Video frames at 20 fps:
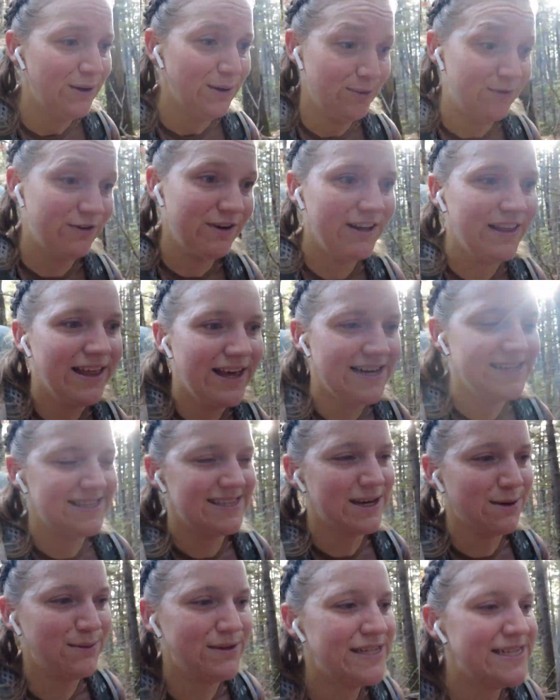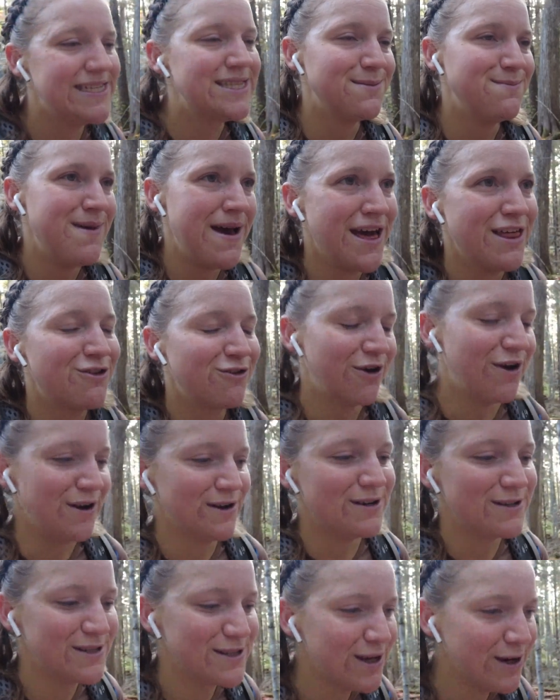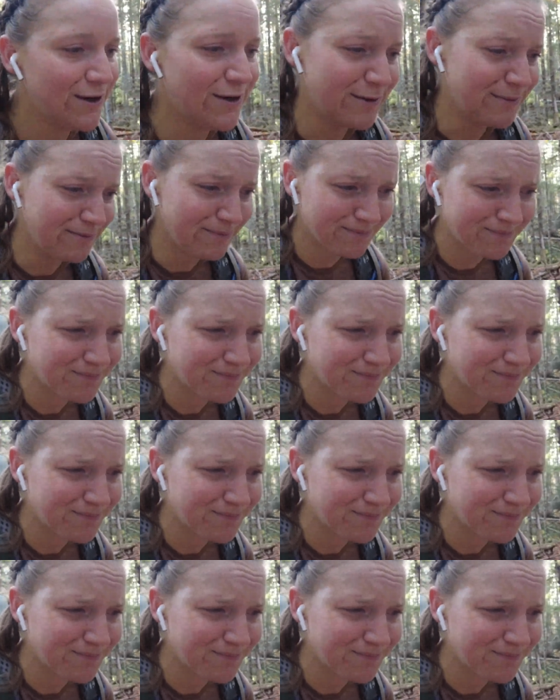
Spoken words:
Realized that we did some math wrong, so